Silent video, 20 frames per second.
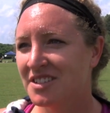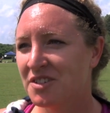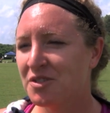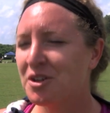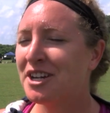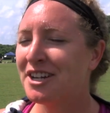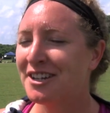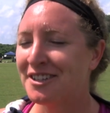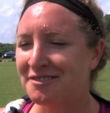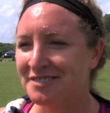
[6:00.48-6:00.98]

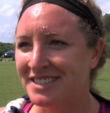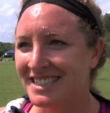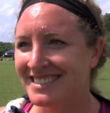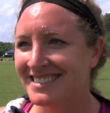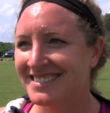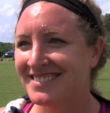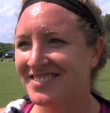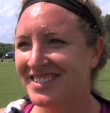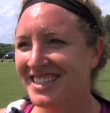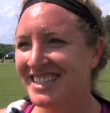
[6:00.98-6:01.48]
We're here to
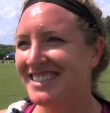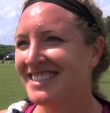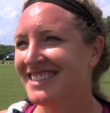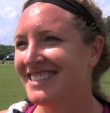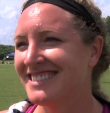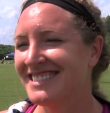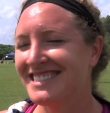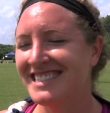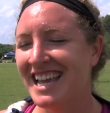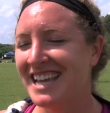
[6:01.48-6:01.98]
win. We're here
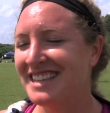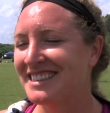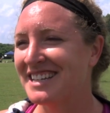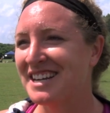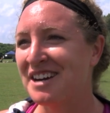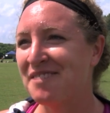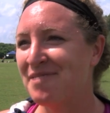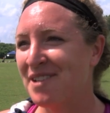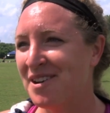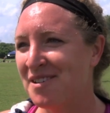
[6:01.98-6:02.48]
to take the
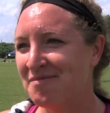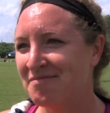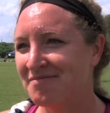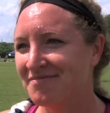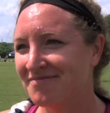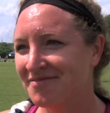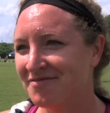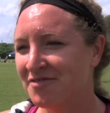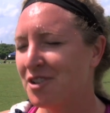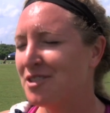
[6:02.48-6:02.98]
cup home,
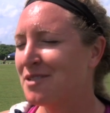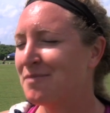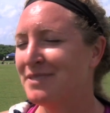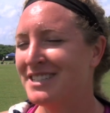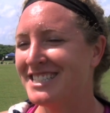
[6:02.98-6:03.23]
full of